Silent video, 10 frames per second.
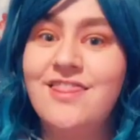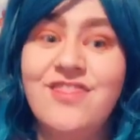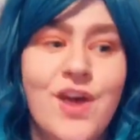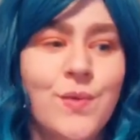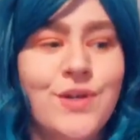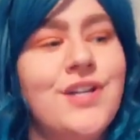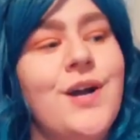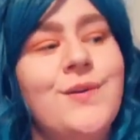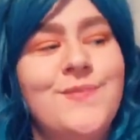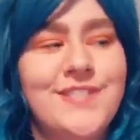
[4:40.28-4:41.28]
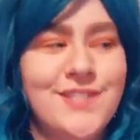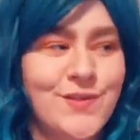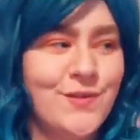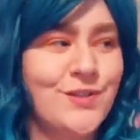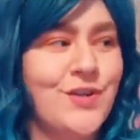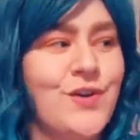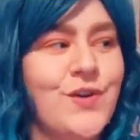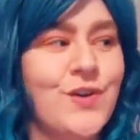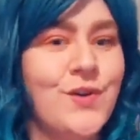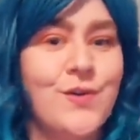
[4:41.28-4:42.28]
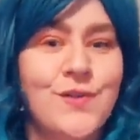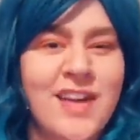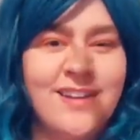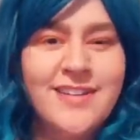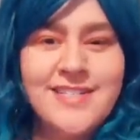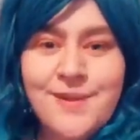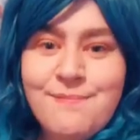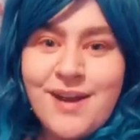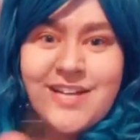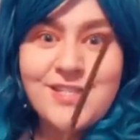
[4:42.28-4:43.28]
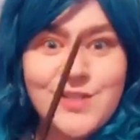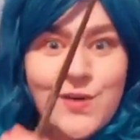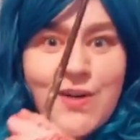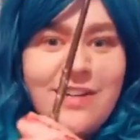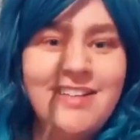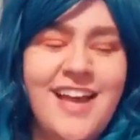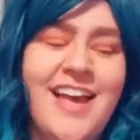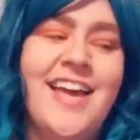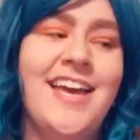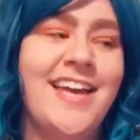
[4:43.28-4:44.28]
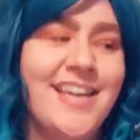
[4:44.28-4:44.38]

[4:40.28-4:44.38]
There will come a soldier who carries a mighty sword.